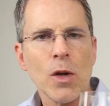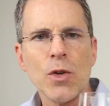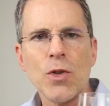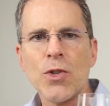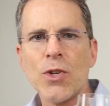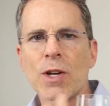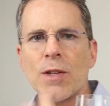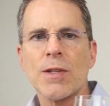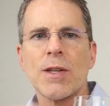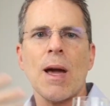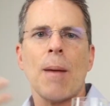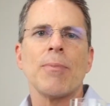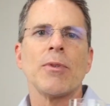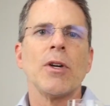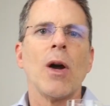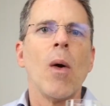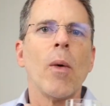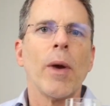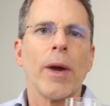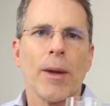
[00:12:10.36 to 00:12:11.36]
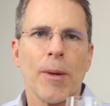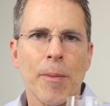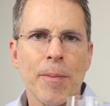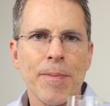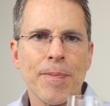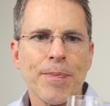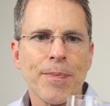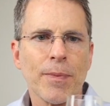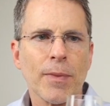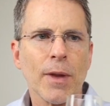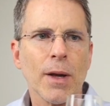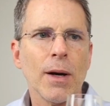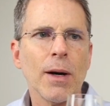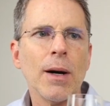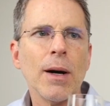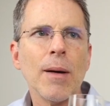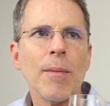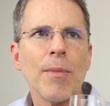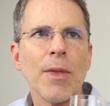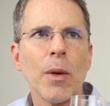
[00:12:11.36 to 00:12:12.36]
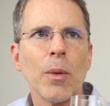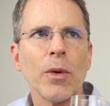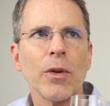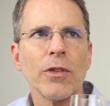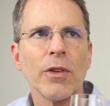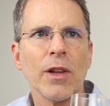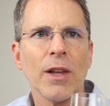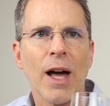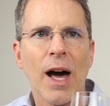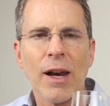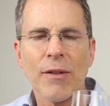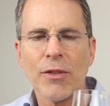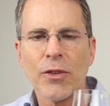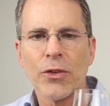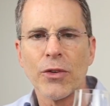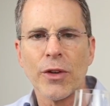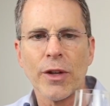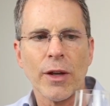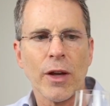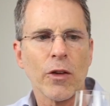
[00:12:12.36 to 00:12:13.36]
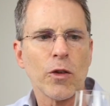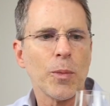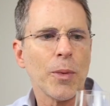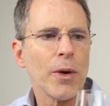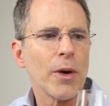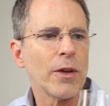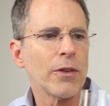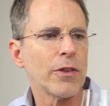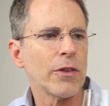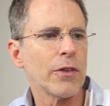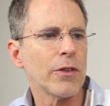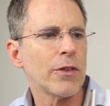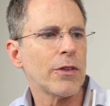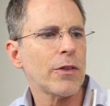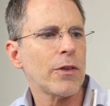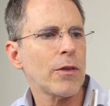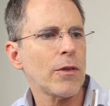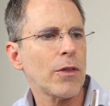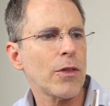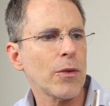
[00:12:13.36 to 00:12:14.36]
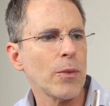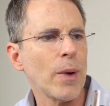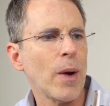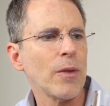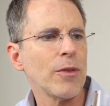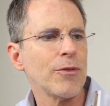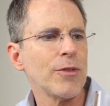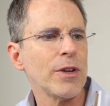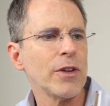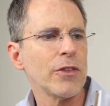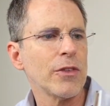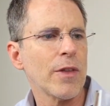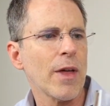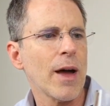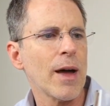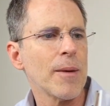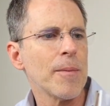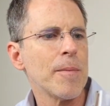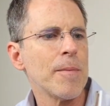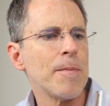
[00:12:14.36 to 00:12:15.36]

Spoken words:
just kept going. There was a lot of interesting experiences throughout the finish of that.